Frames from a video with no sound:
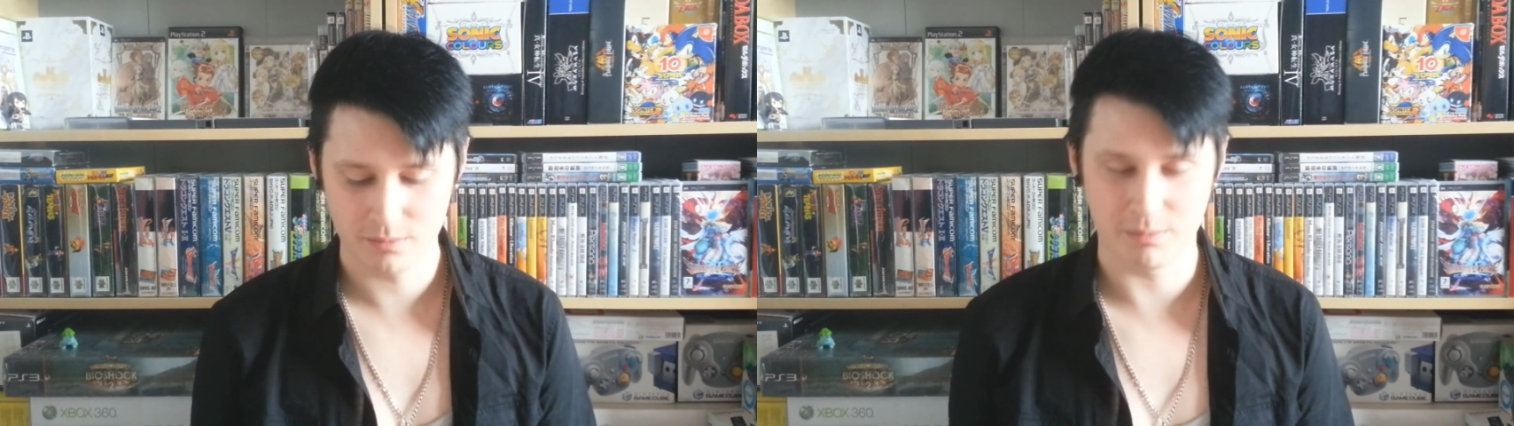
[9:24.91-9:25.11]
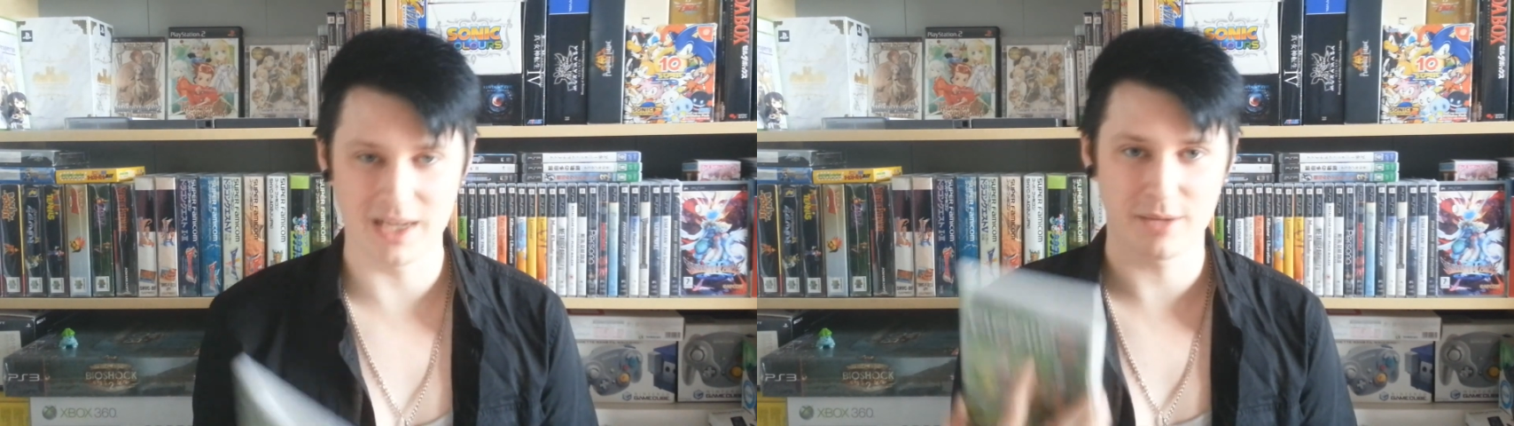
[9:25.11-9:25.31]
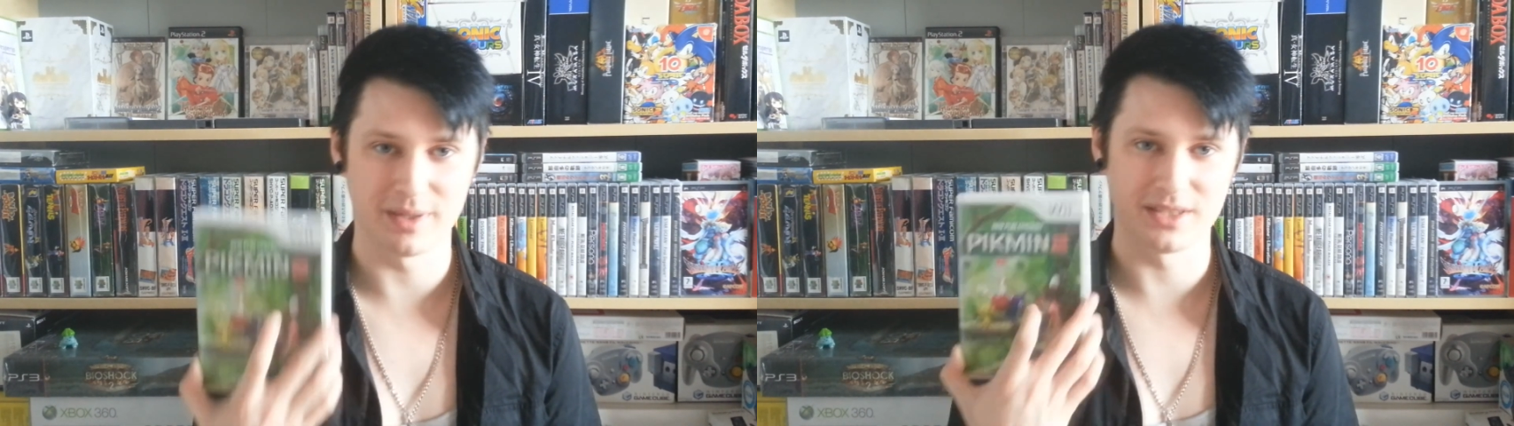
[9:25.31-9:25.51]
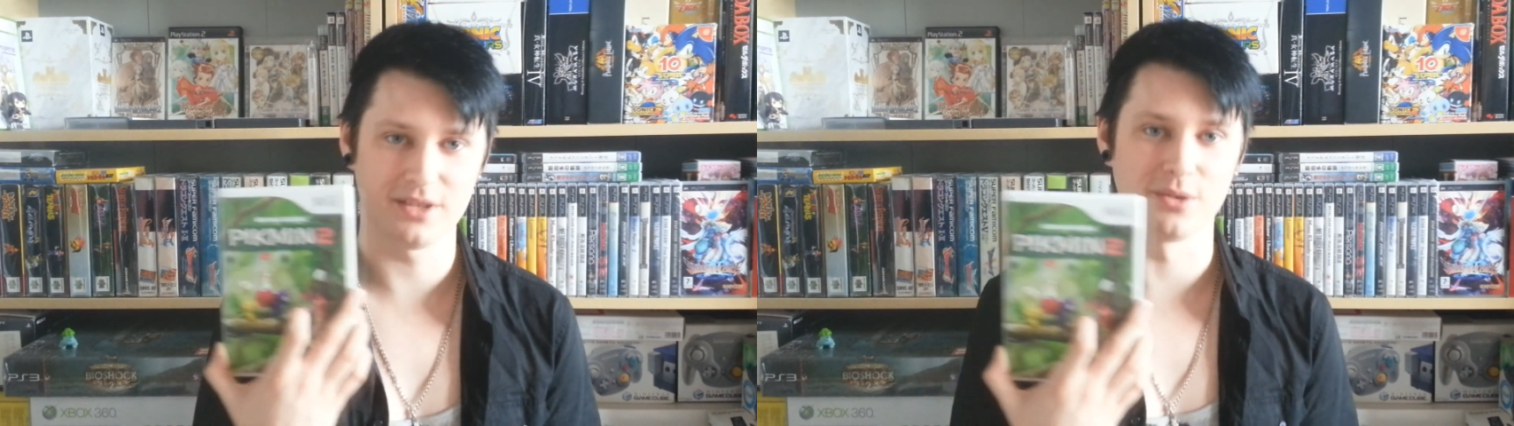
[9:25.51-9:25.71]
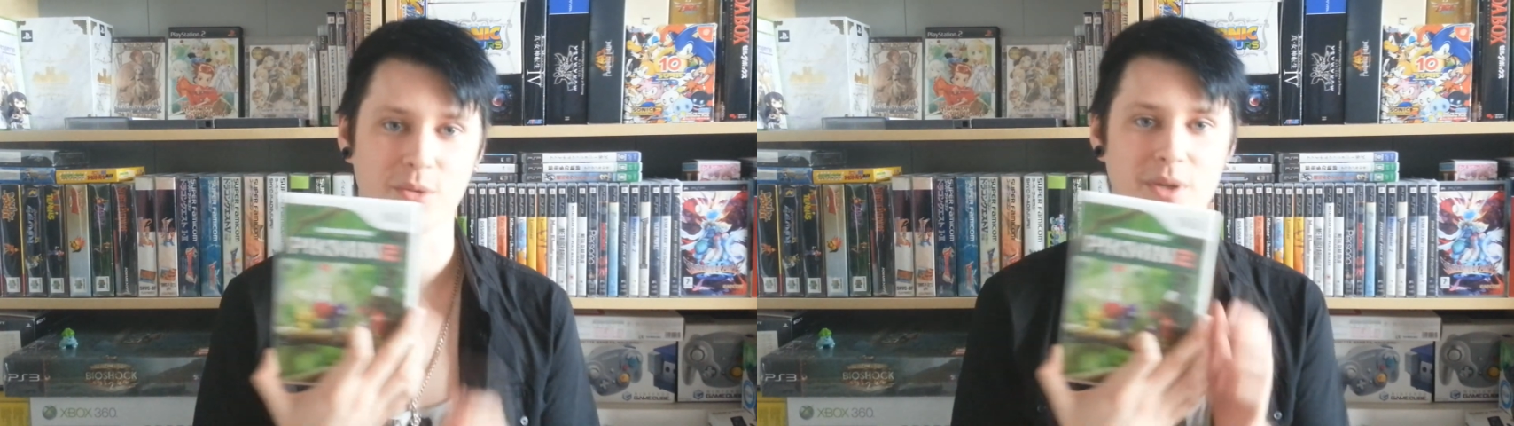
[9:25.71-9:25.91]
Pikmin
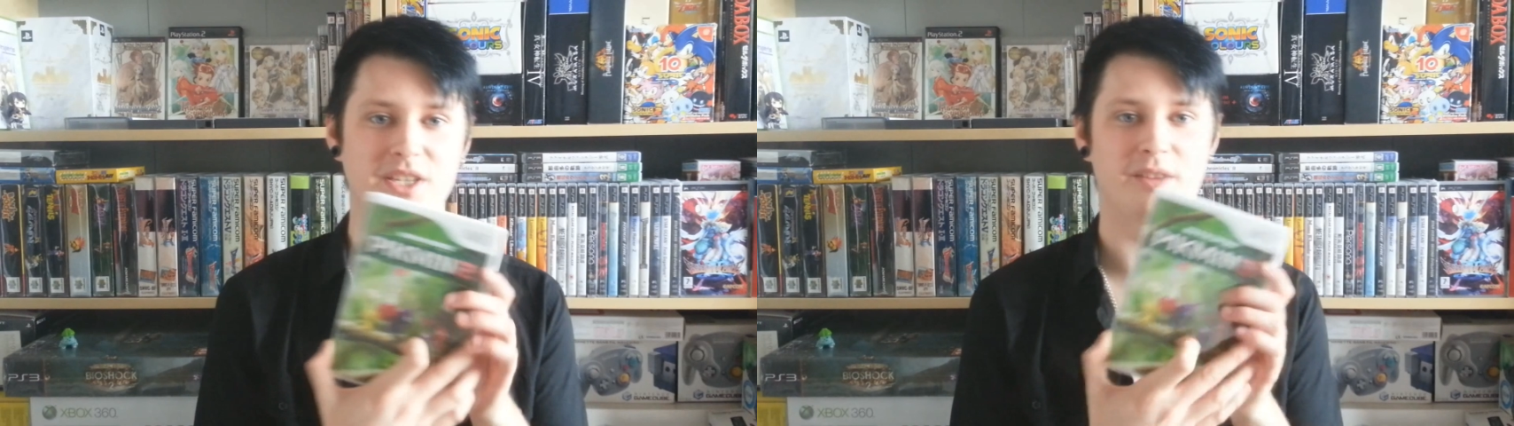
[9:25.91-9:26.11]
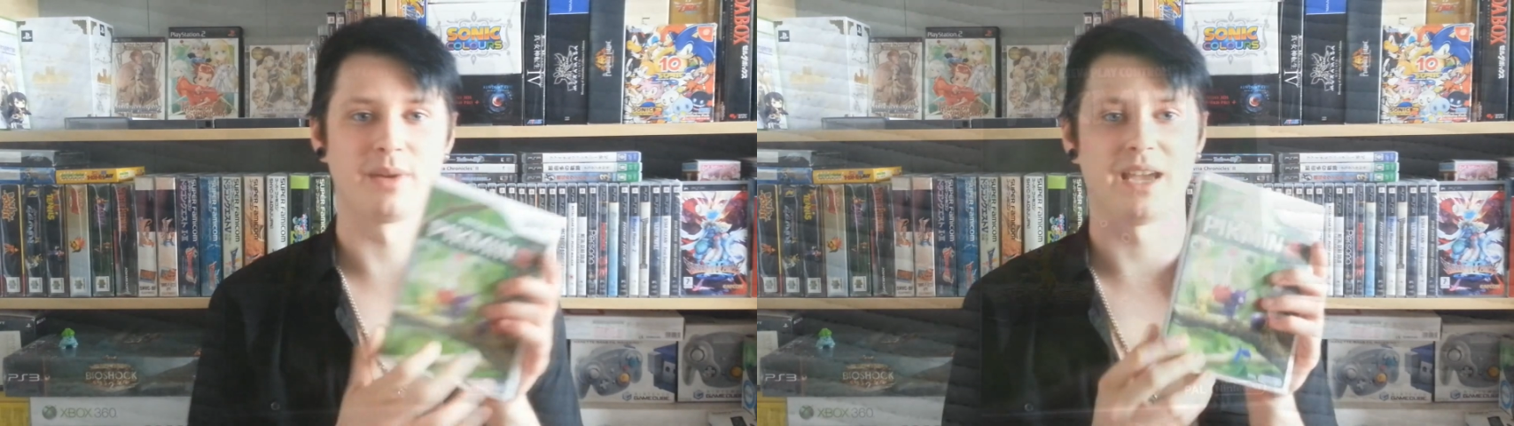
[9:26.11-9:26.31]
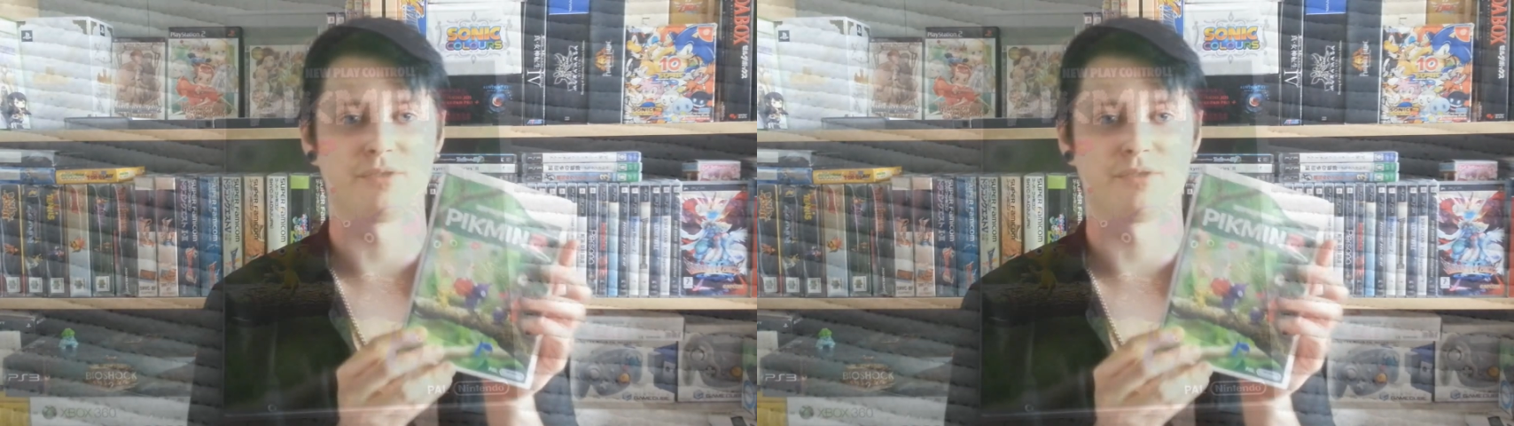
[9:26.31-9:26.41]
2, which I've been